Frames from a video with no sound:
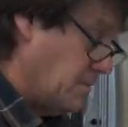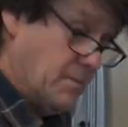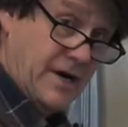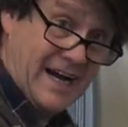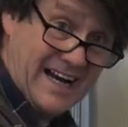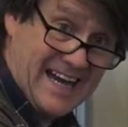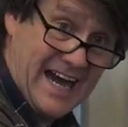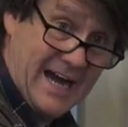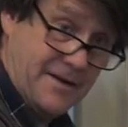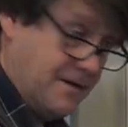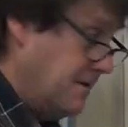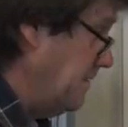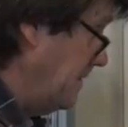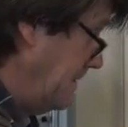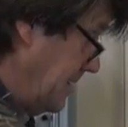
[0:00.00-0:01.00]
But
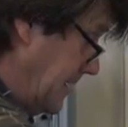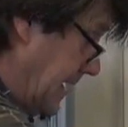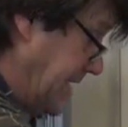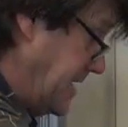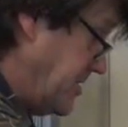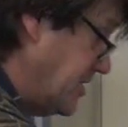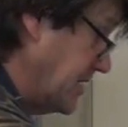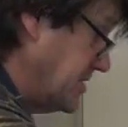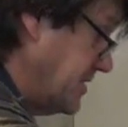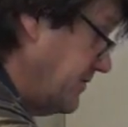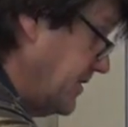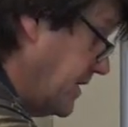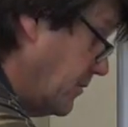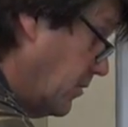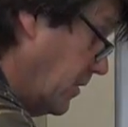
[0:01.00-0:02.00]
again, any chance
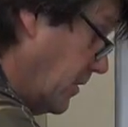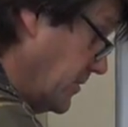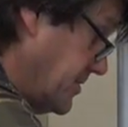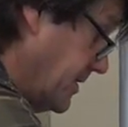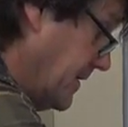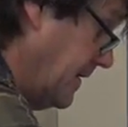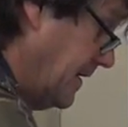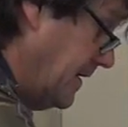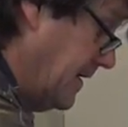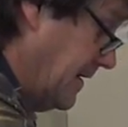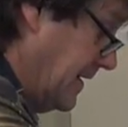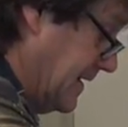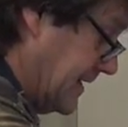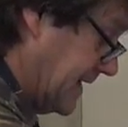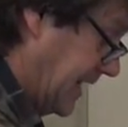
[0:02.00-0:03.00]
of any water,
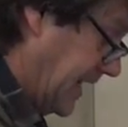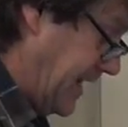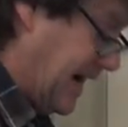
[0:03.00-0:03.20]
get it